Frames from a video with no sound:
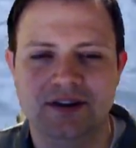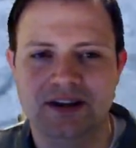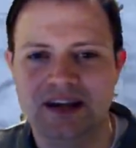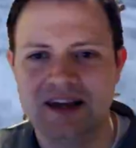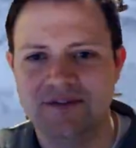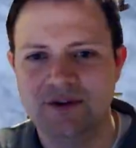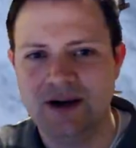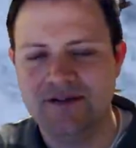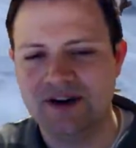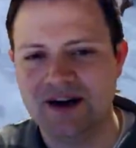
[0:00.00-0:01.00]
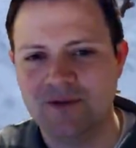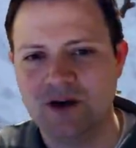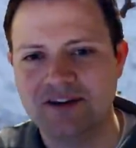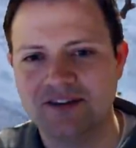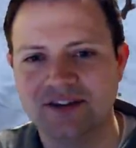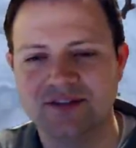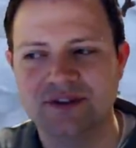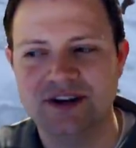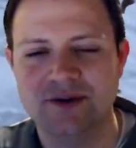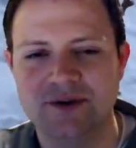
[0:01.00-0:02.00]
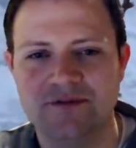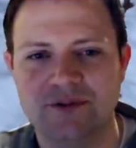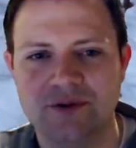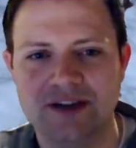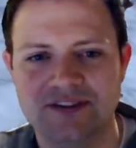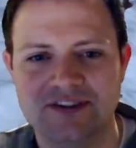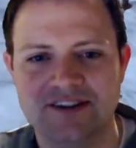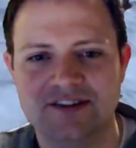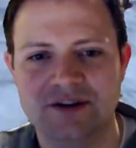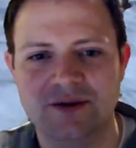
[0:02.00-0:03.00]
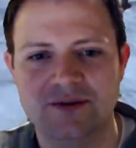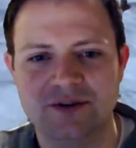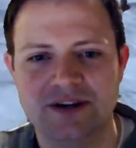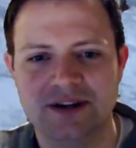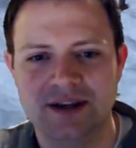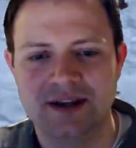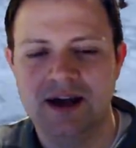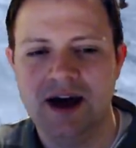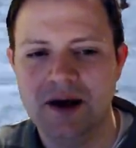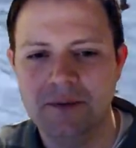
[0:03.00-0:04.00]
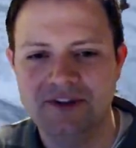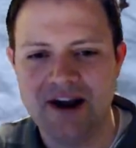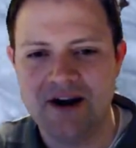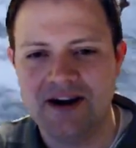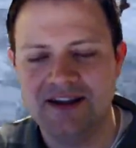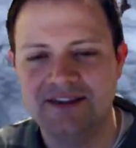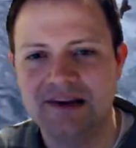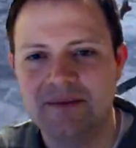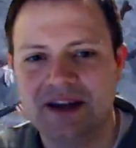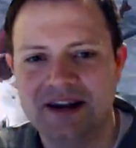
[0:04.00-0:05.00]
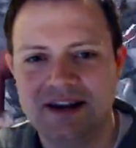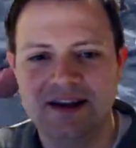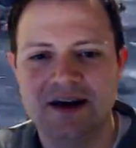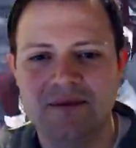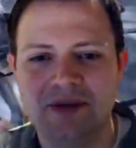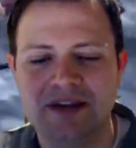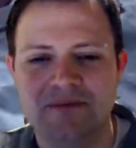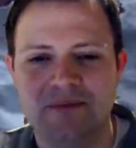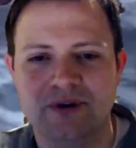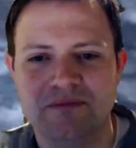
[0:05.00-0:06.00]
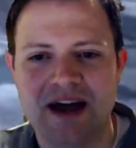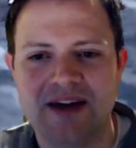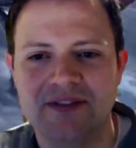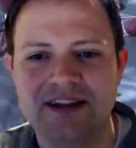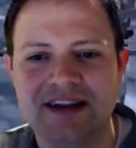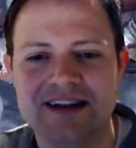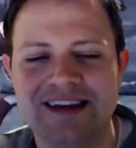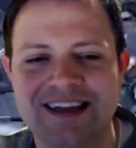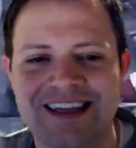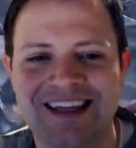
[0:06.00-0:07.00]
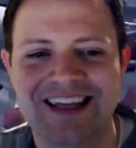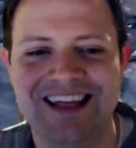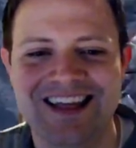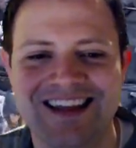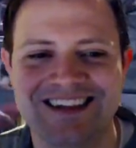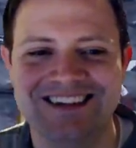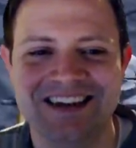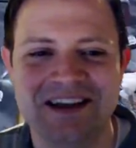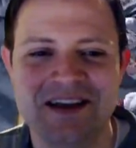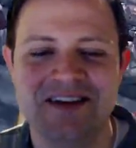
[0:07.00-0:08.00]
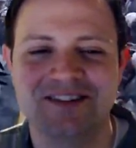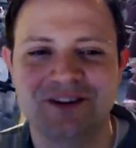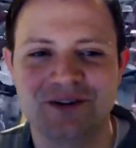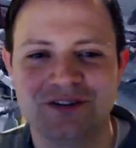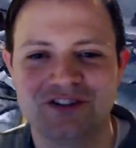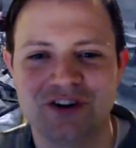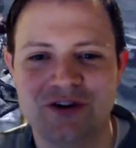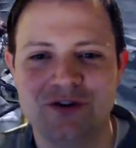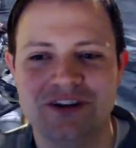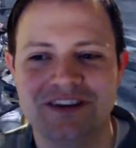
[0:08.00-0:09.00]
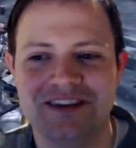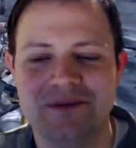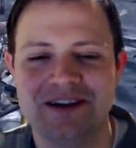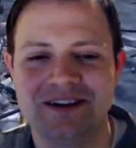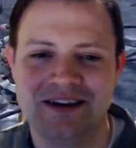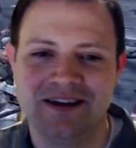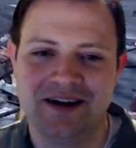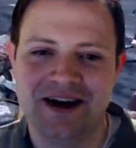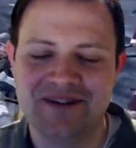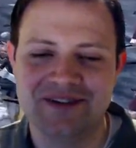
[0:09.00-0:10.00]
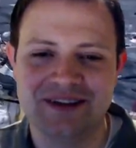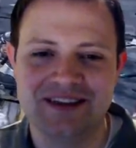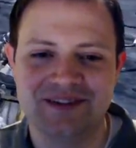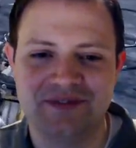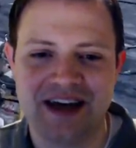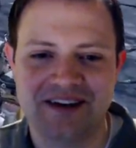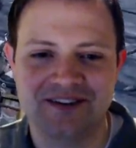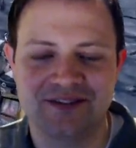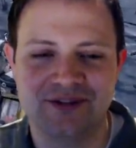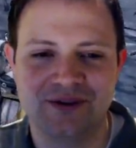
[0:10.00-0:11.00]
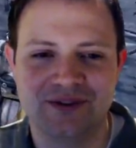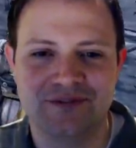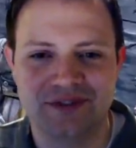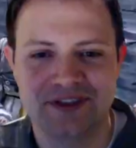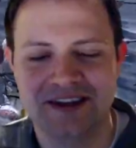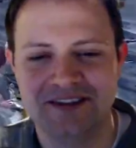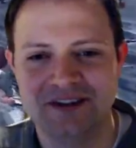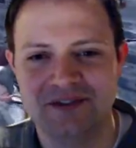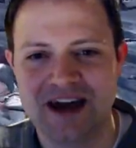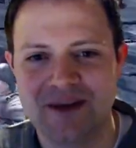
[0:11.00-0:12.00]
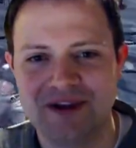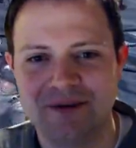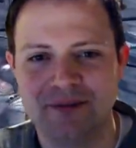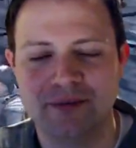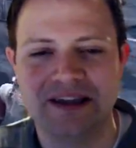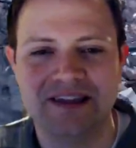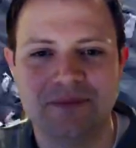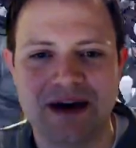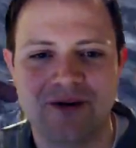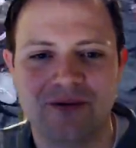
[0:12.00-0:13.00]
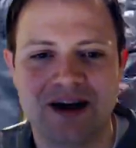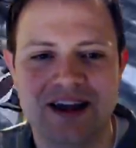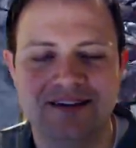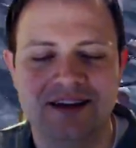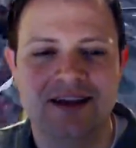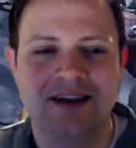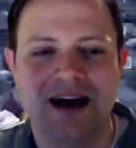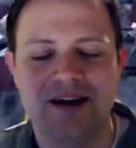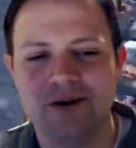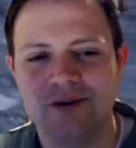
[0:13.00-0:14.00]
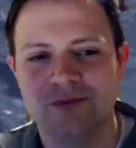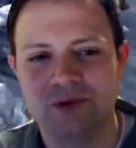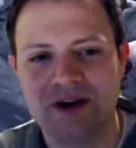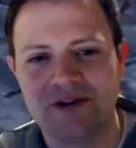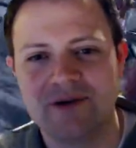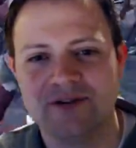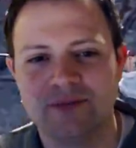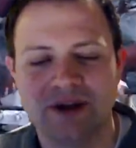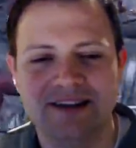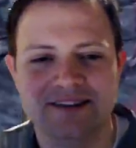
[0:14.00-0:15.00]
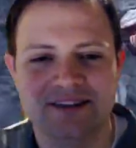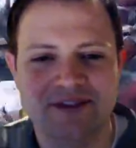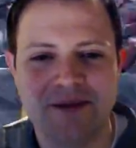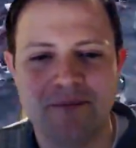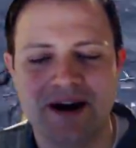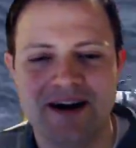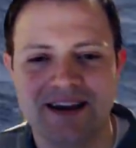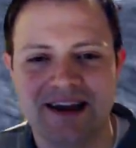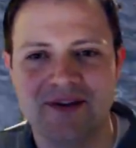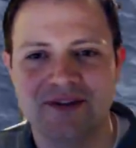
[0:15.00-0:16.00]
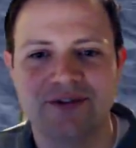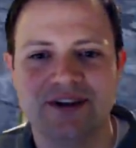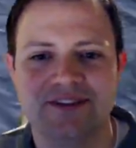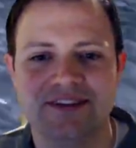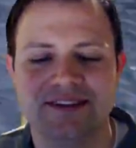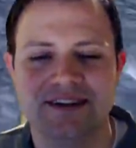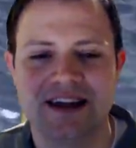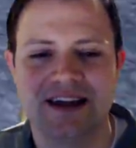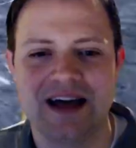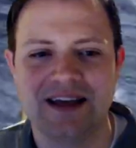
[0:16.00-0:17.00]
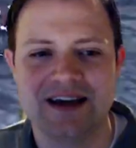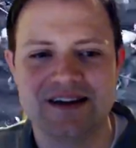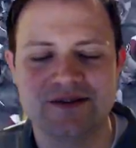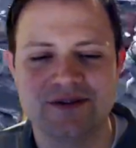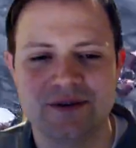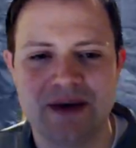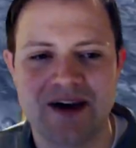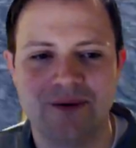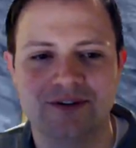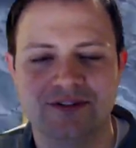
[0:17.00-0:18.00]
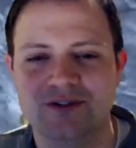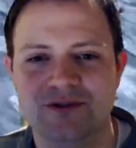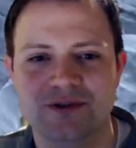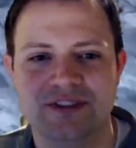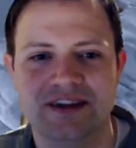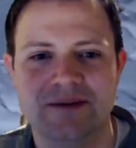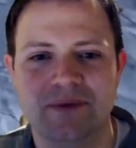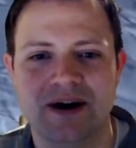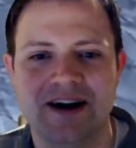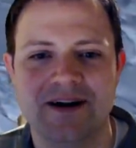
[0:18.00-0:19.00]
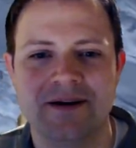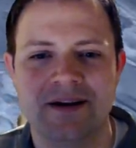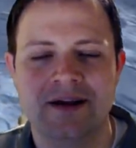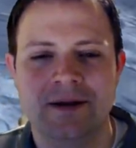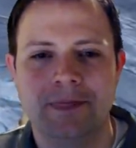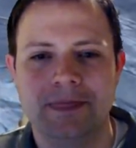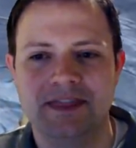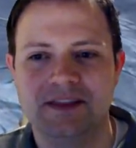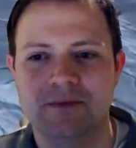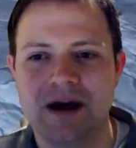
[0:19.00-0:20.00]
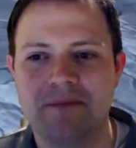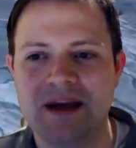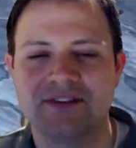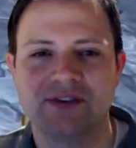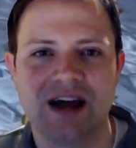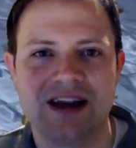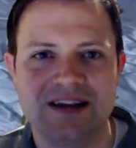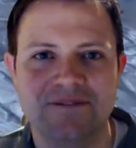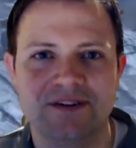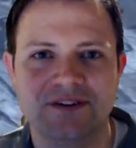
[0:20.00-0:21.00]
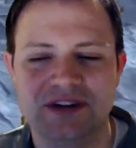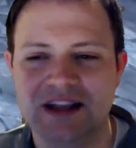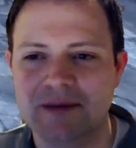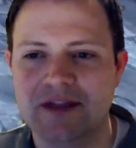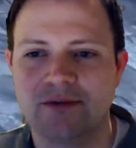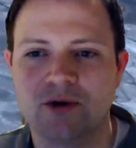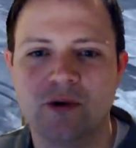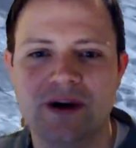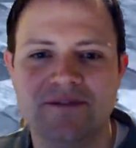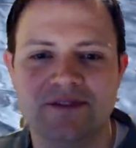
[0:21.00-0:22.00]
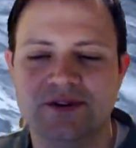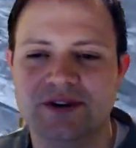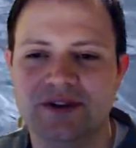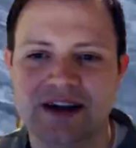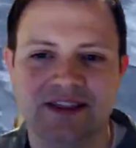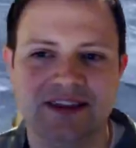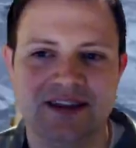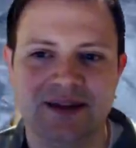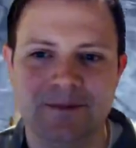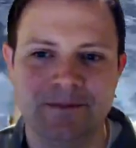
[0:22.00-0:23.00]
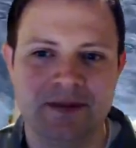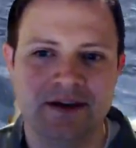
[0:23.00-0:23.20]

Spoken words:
again, if you have not watched this video in full, I suggest you go do it. Darren ends up getting beaten pretty badly in it, and just goes to show you that, I mean, obviously these factions feel different things, and you've got to be able to play the battle right. I noticed whenever I was playing as the vampire counts, for instance, and I got into a battle or two with the Empire, my baseline infantry, like my throwaway infantry, like the